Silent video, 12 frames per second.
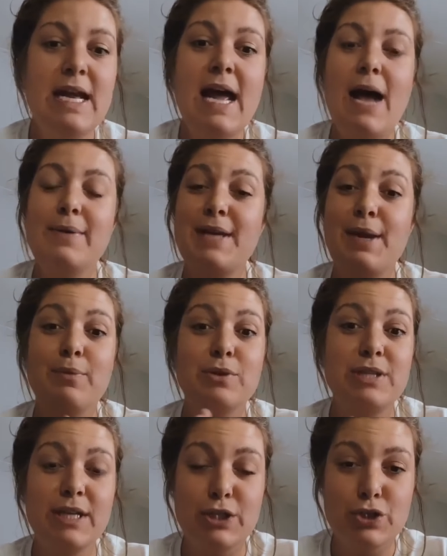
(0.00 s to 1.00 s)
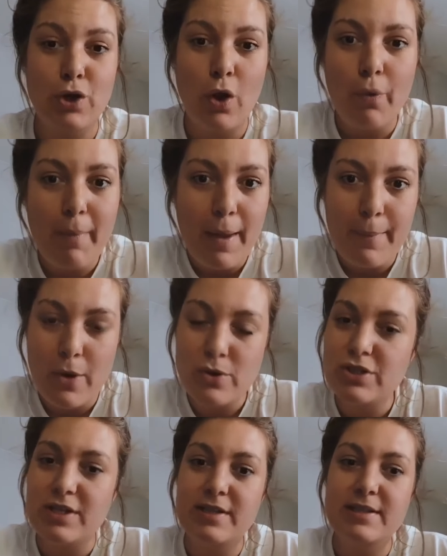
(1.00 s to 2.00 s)
I was able to control my
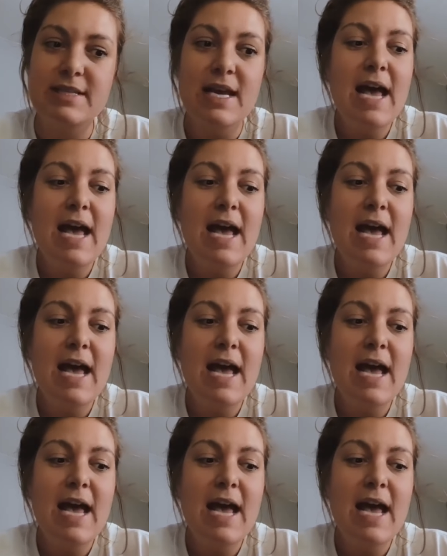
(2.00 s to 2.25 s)
emotions.